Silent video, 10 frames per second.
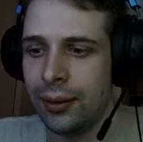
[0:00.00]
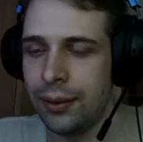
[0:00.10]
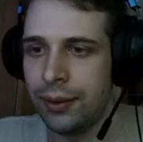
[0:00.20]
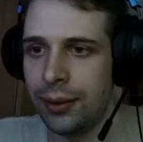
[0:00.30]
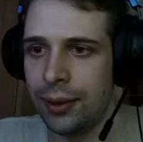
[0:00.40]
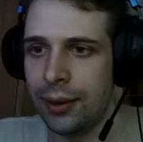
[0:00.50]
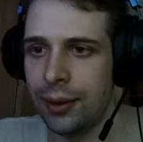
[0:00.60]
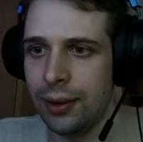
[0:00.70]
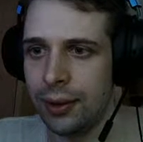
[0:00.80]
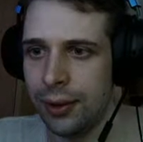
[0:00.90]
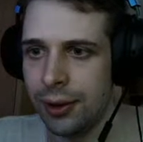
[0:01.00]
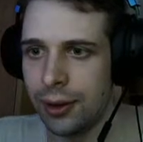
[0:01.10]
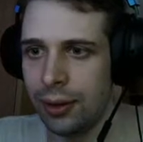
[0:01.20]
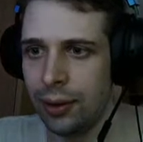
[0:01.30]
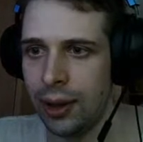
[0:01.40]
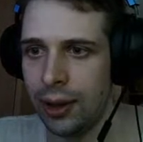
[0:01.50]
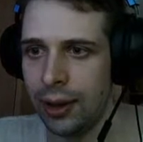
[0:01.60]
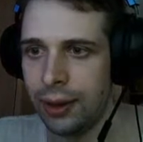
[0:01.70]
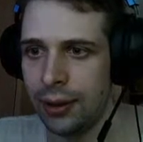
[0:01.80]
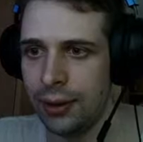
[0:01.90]
for
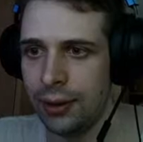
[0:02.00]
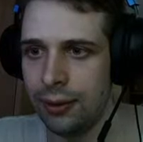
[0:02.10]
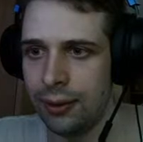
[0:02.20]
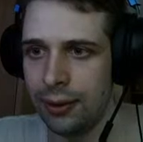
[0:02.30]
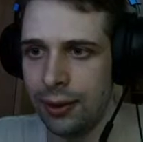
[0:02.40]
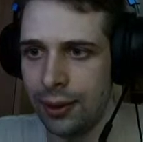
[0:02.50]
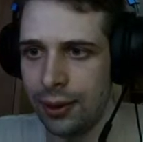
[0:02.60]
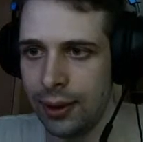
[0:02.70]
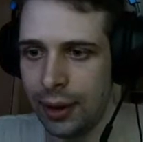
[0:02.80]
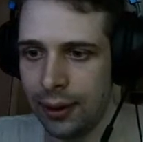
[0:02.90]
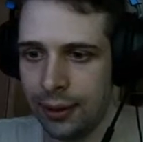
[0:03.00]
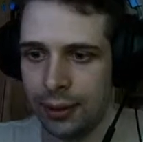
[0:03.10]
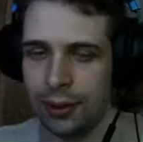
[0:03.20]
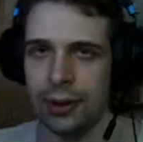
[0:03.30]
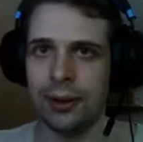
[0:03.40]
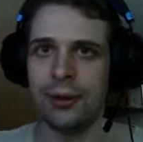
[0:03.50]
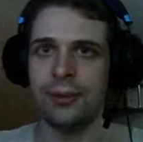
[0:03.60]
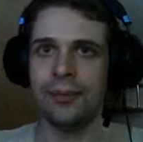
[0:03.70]
ShowHide. Yeah, good enough.